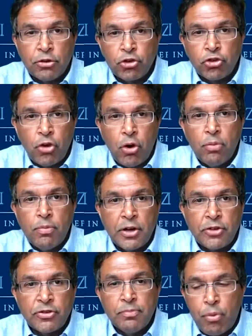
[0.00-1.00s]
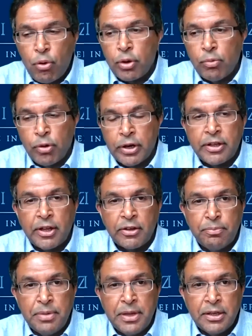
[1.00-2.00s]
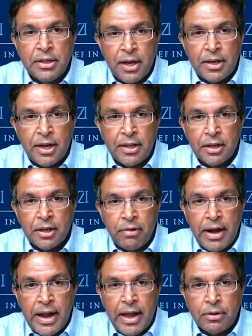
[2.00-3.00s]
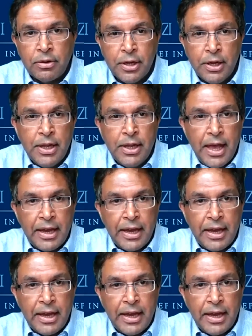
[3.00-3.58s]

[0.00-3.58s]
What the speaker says: There's so much important work that's being done on the ground.